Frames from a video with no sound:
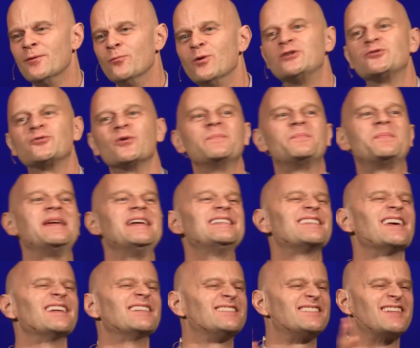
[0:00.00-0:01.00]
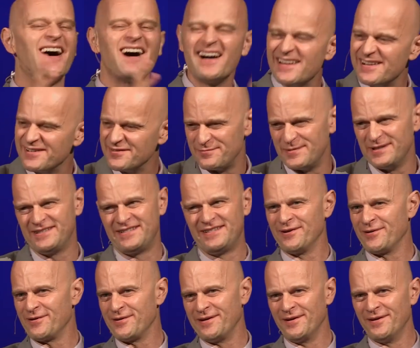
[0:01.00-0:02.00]
which repeats a ton of
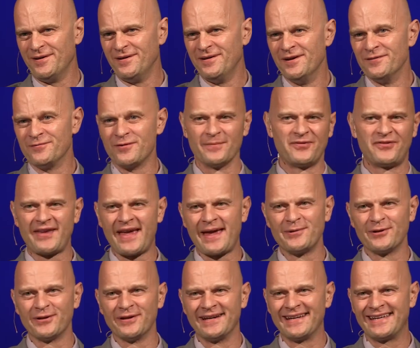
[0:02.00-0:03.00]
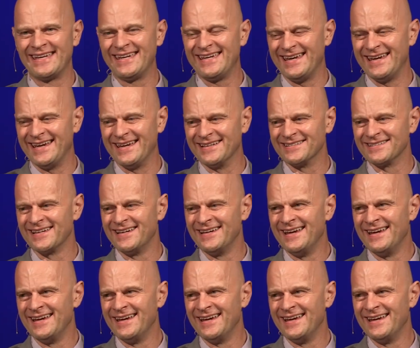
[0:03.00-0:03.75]
material from Samuel and Kings.